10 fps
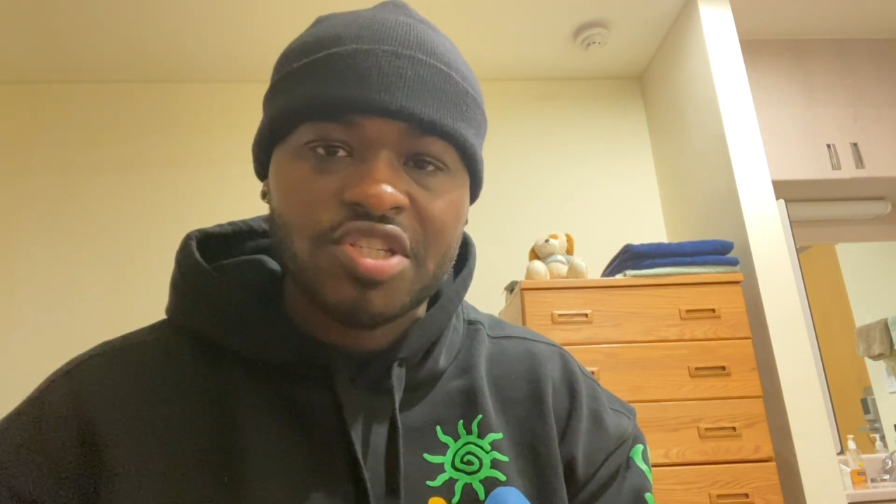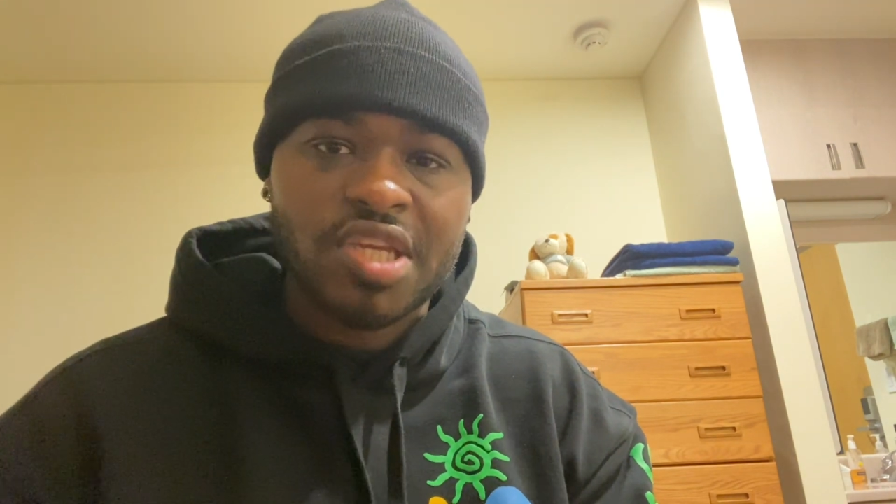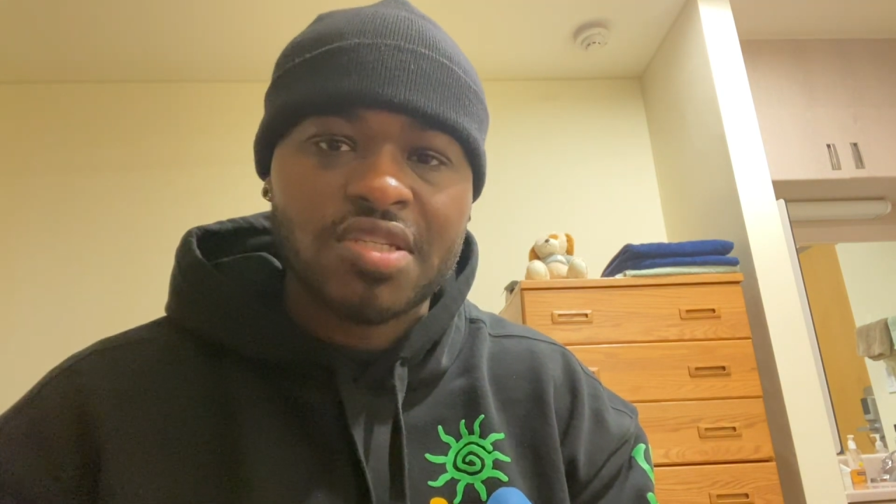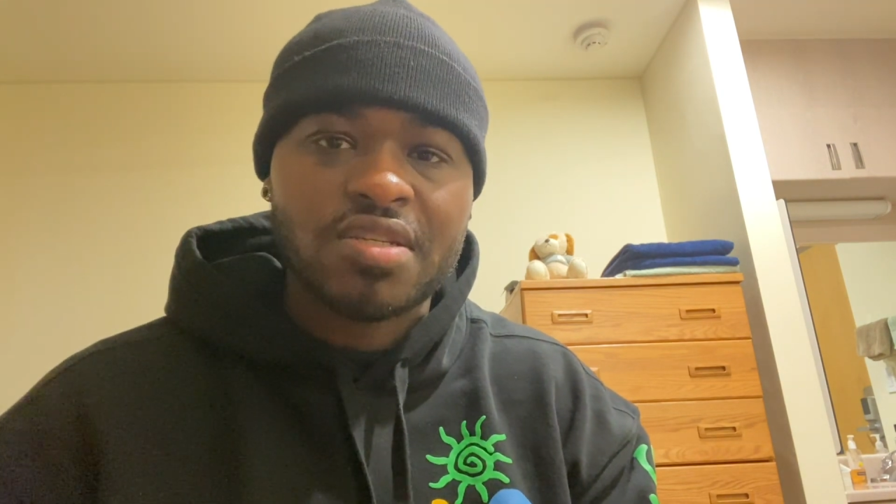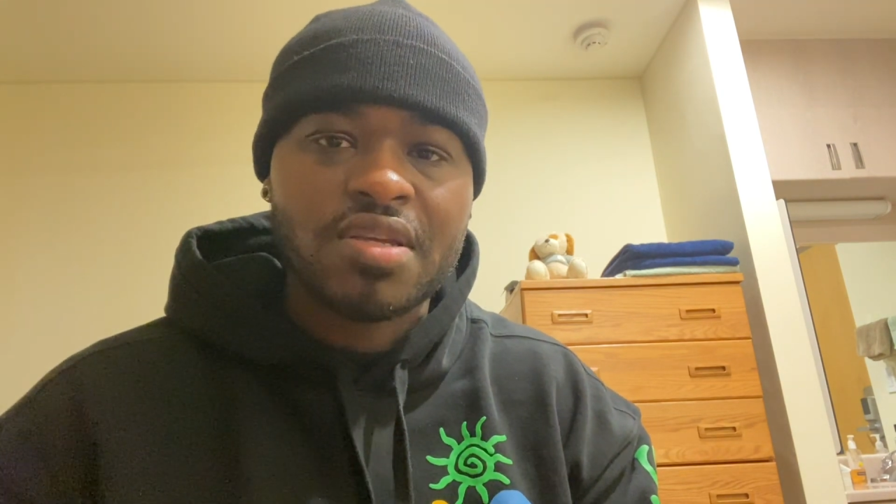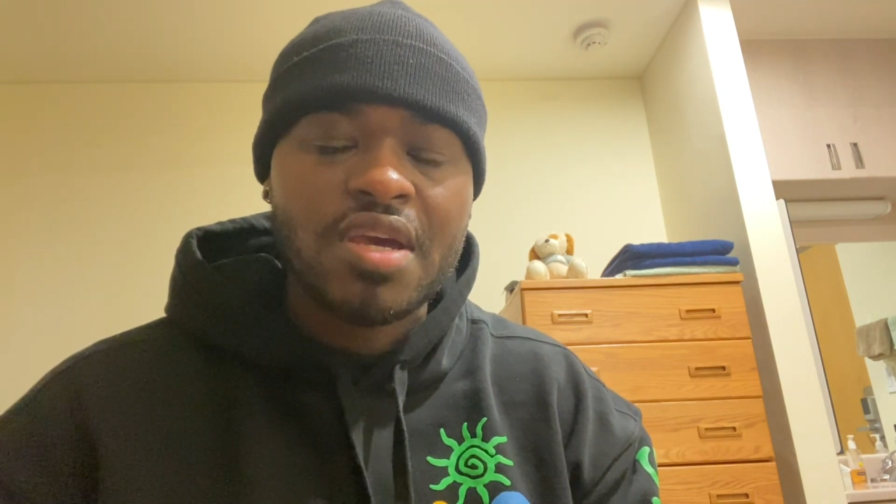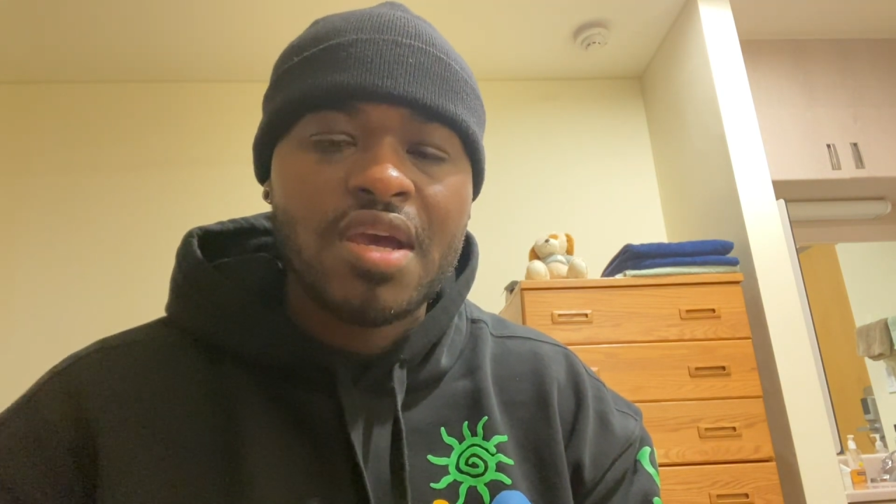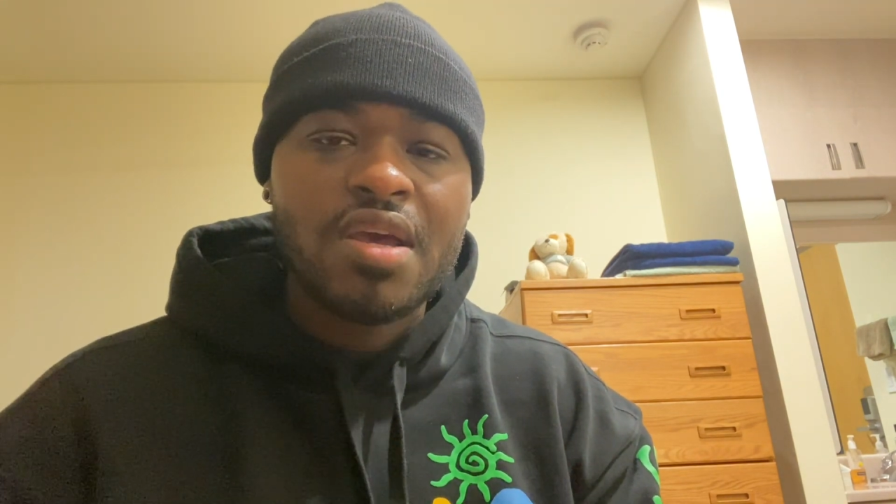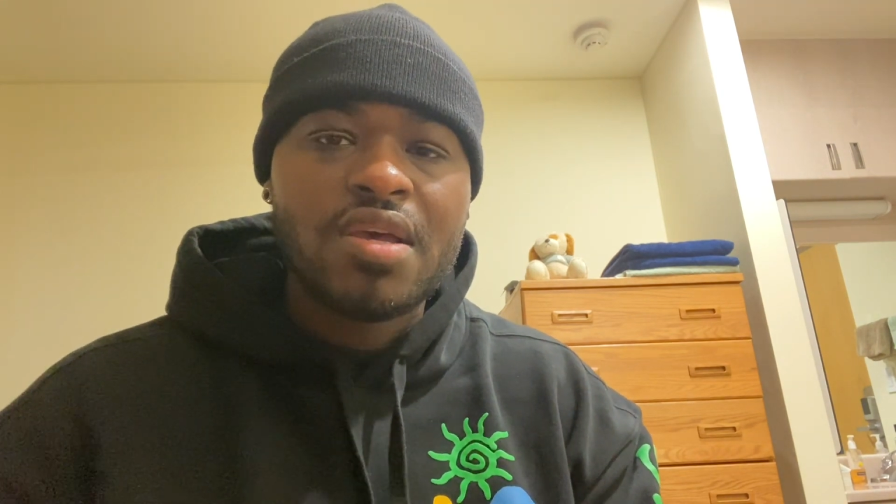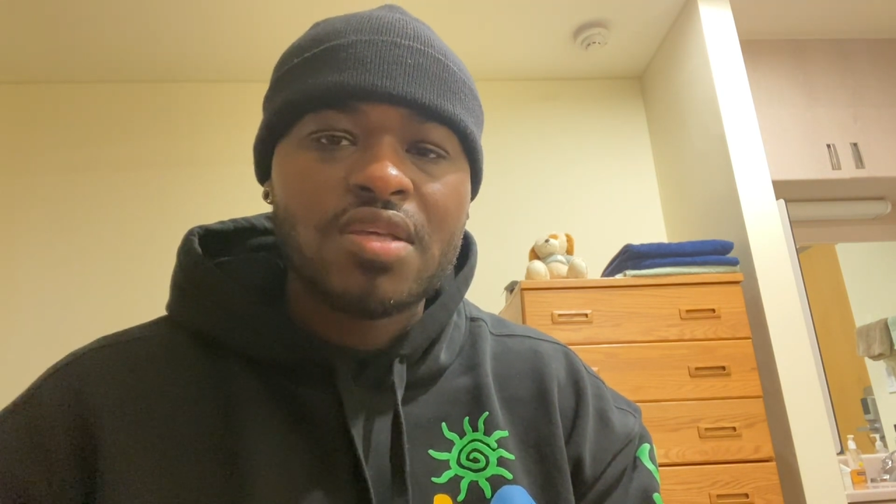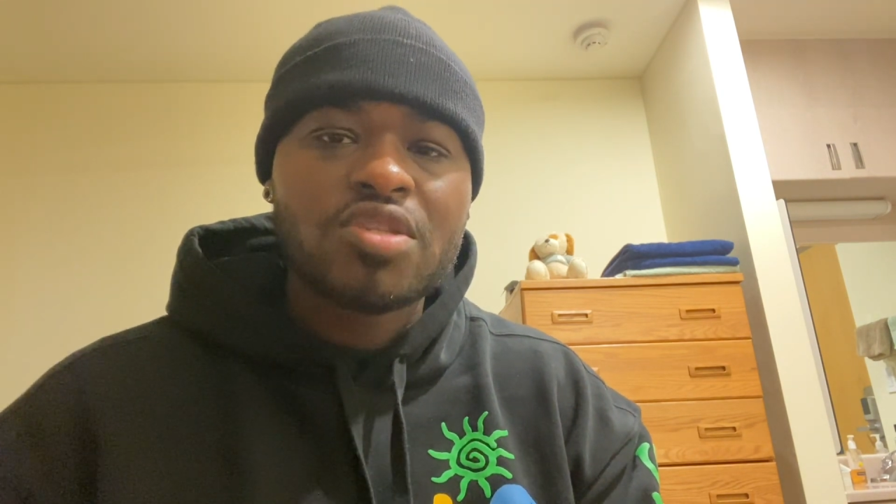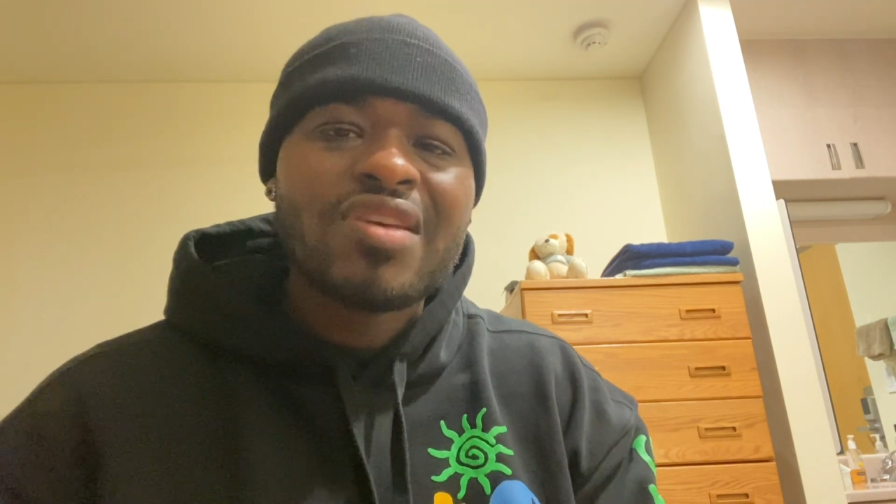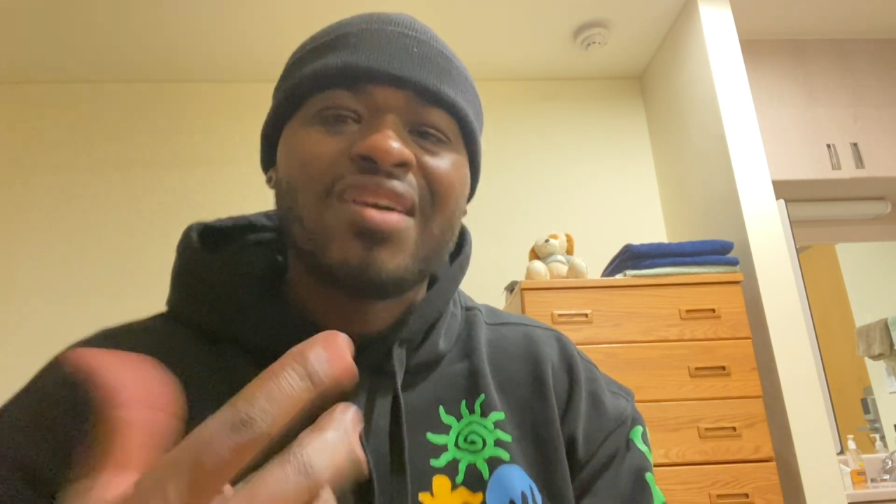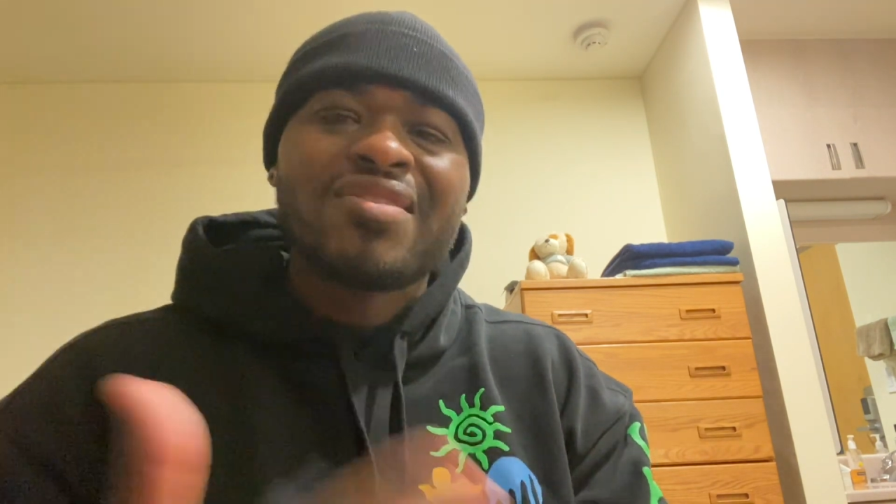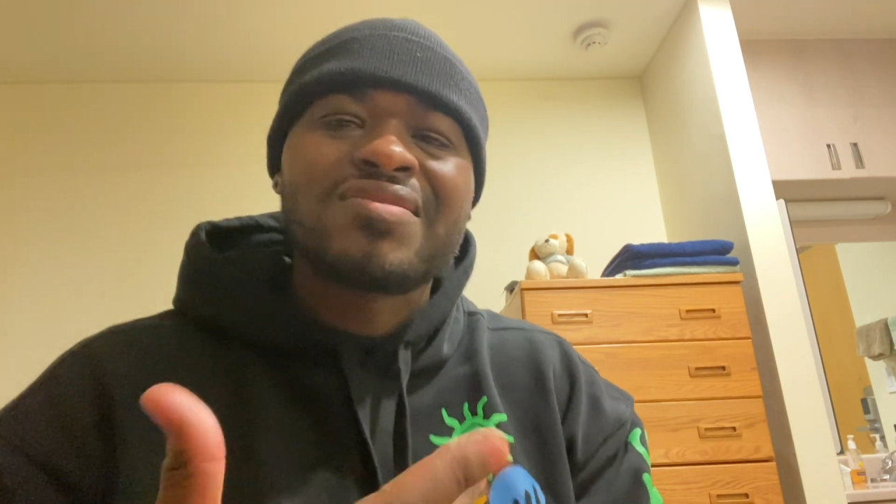changing. So you
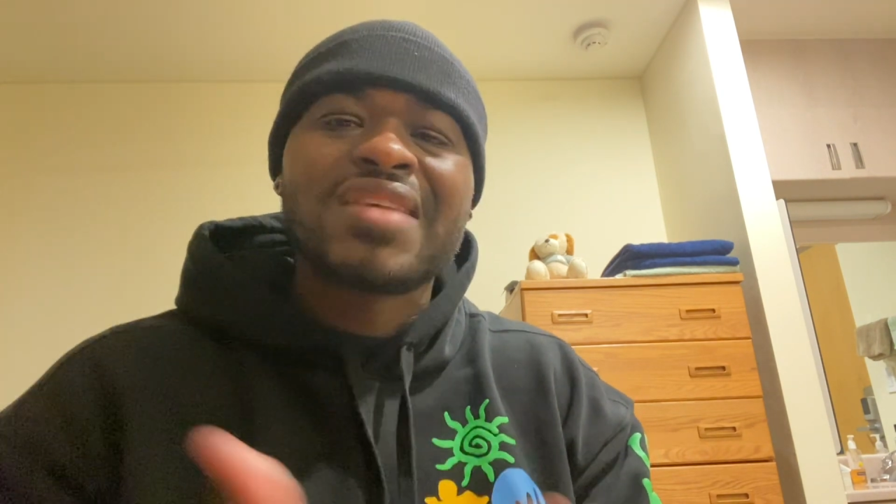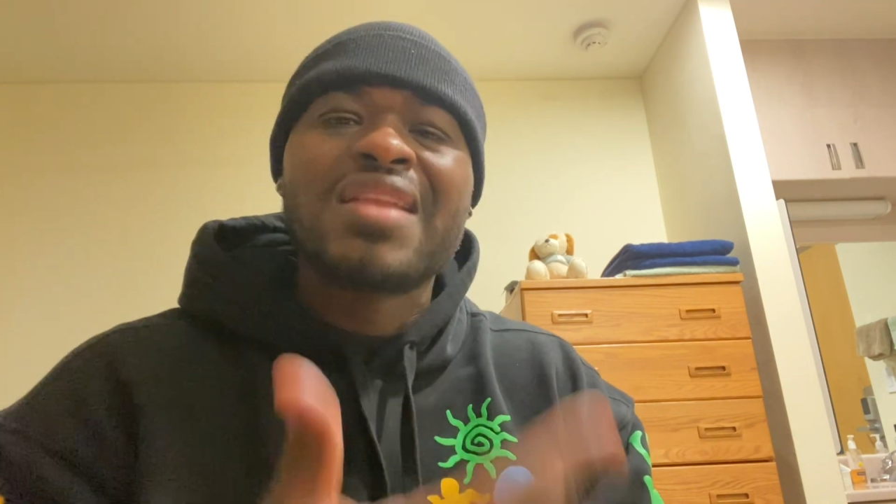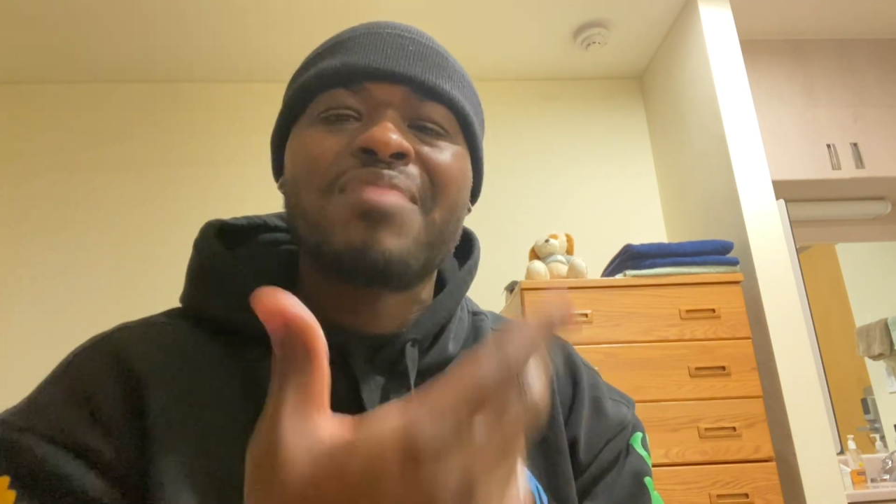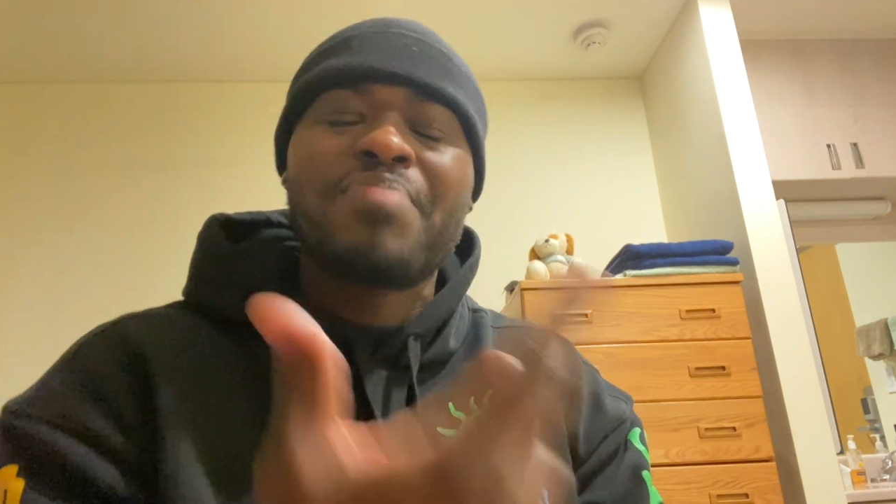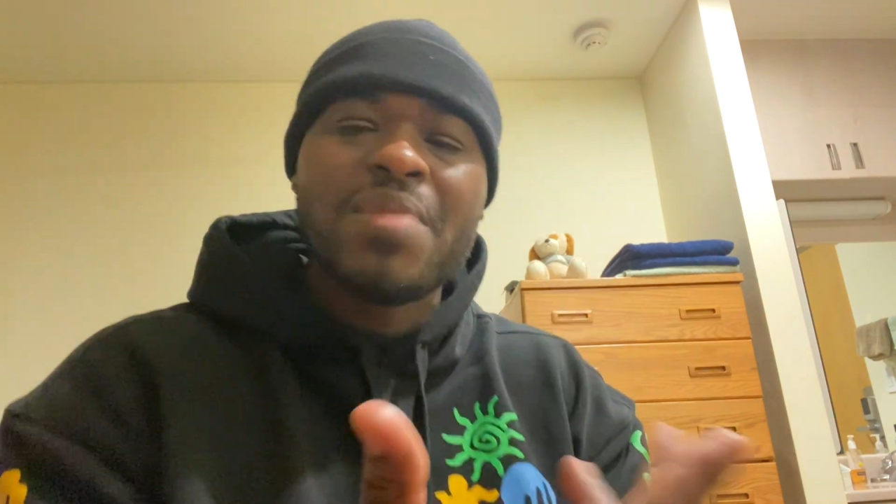got to understand that